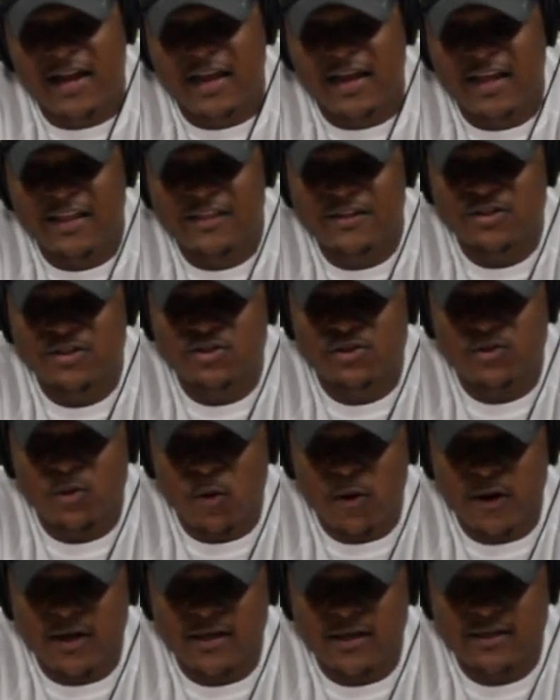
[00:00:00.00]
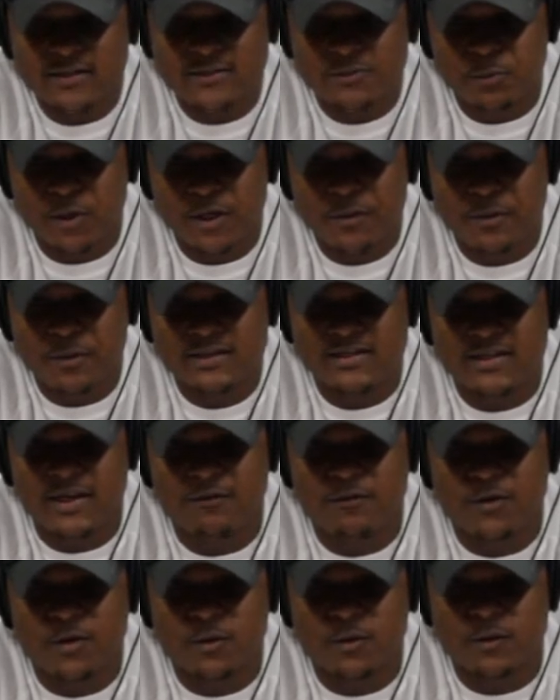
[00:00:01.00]
In the story, he's pretty much
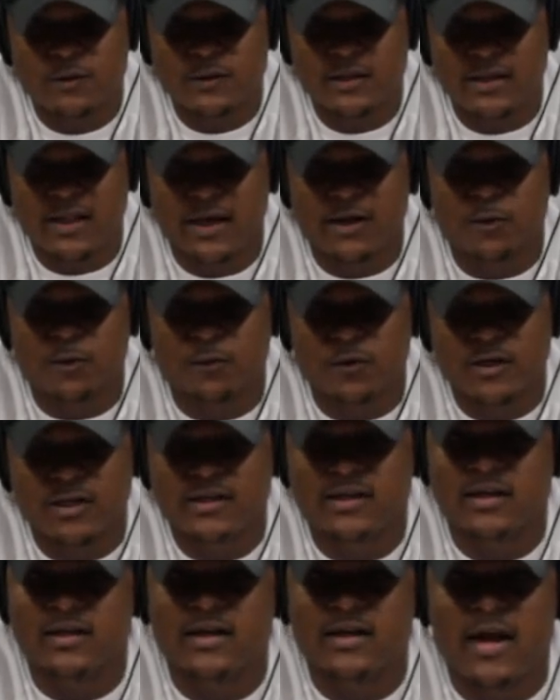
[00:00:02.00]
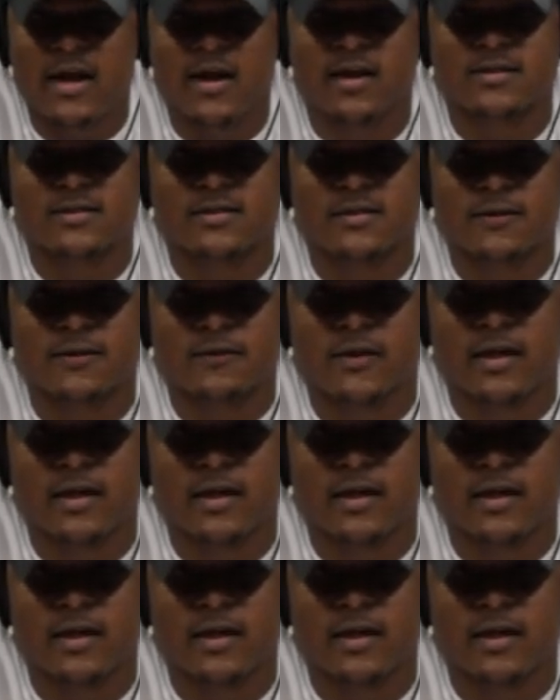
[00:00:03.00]
giving you like a really good narrative.